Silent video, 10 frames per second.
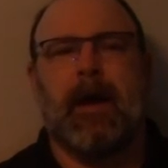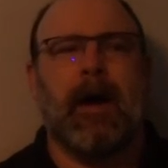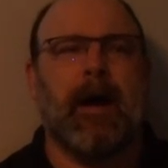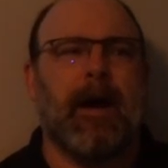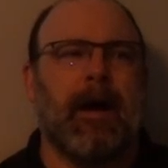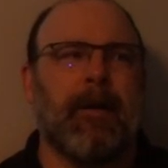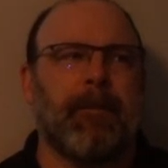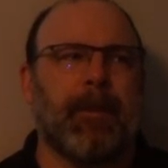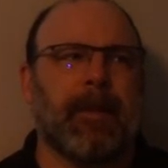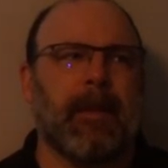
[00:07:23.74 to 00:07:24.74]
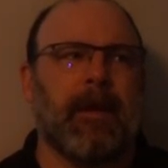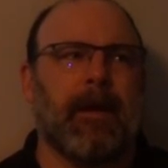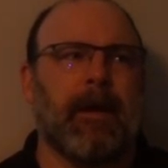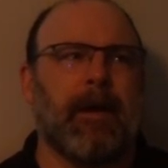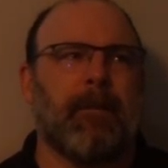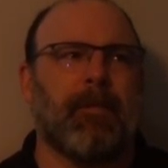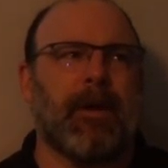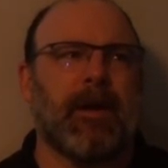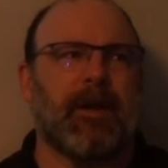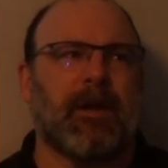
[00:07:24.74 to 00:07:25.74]
um, uh,
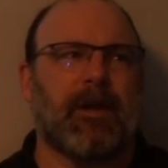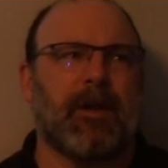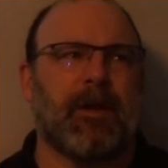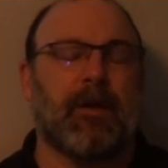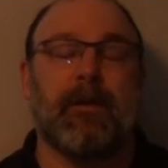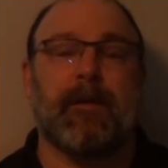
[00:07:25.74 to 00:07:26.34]
British